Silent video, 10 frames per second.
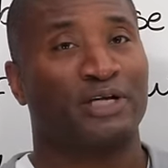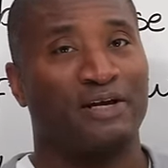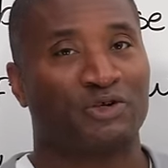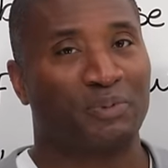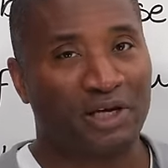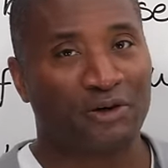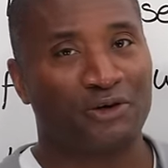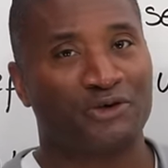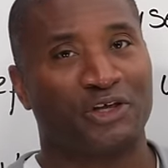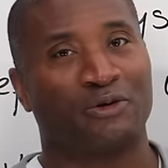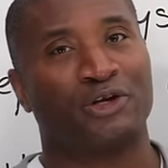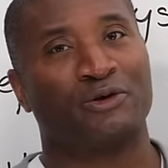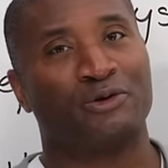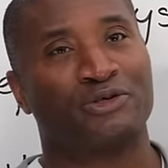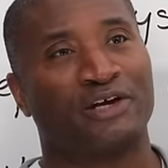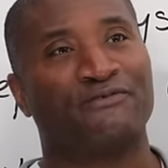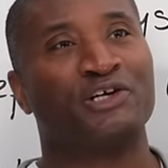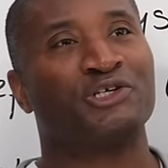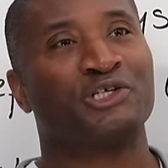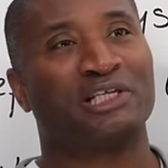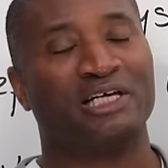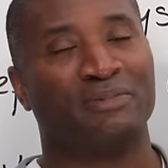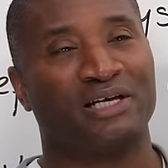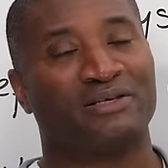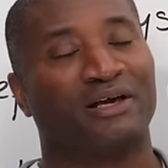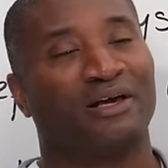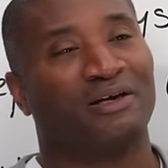native speakers and they'll hear you say fish is lean meat,